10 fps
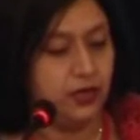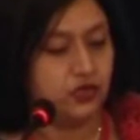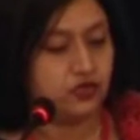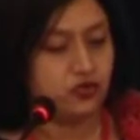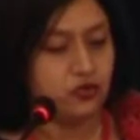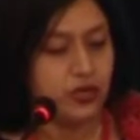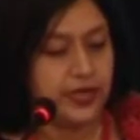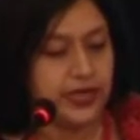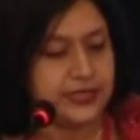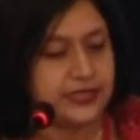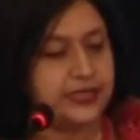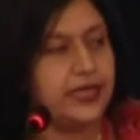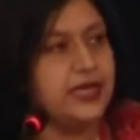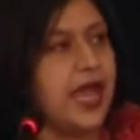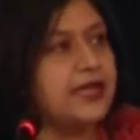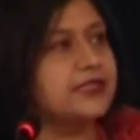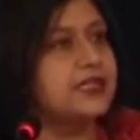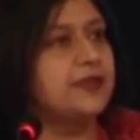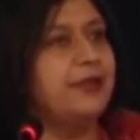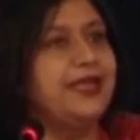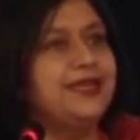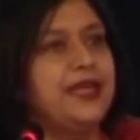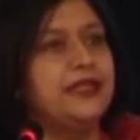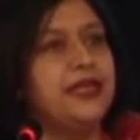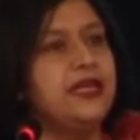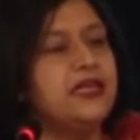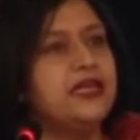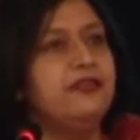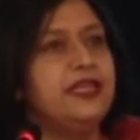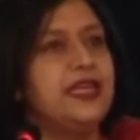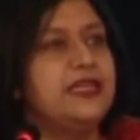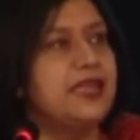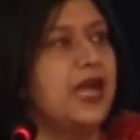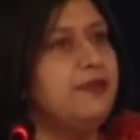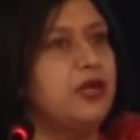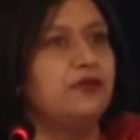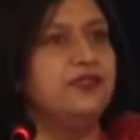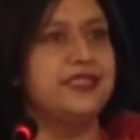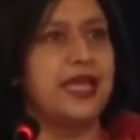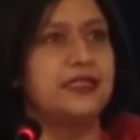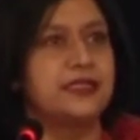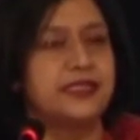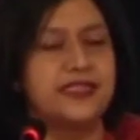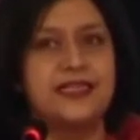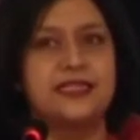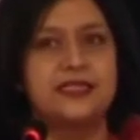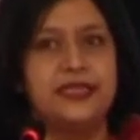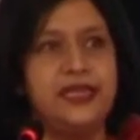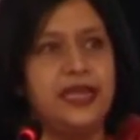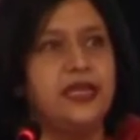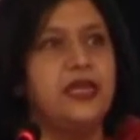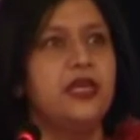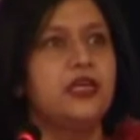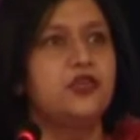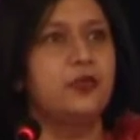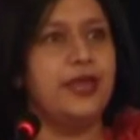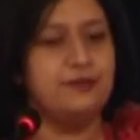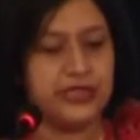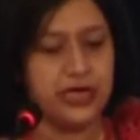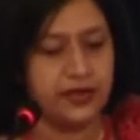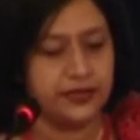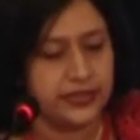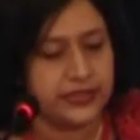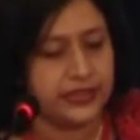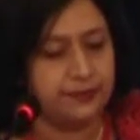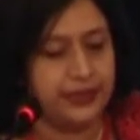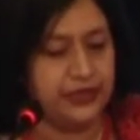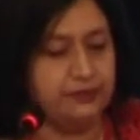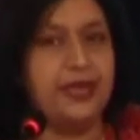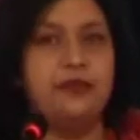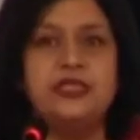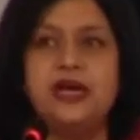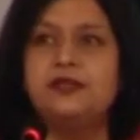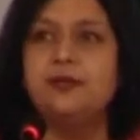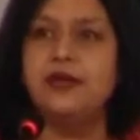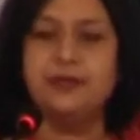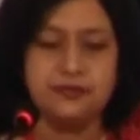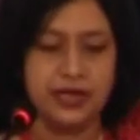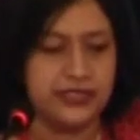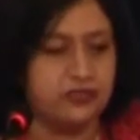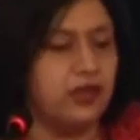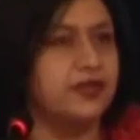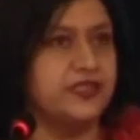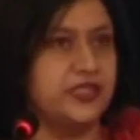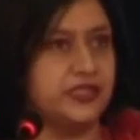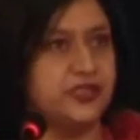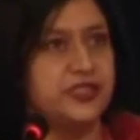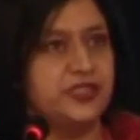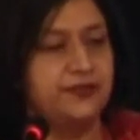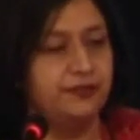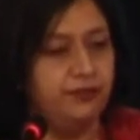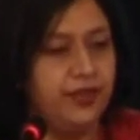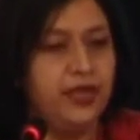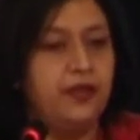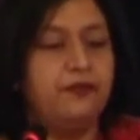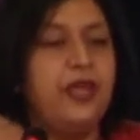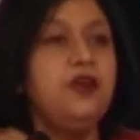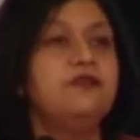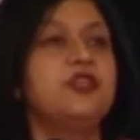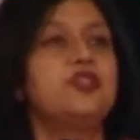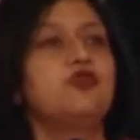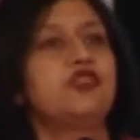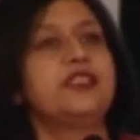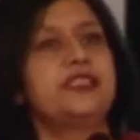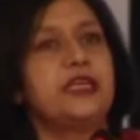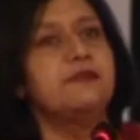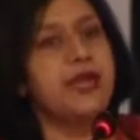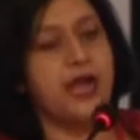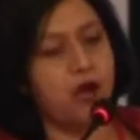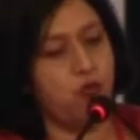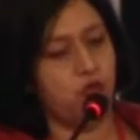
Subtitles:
So it's the inaccessibility and the inconvenient timing of the centers that is leading to MDR-TB. By MDR, I mean multi-drug resistance. Think of the social stigma now.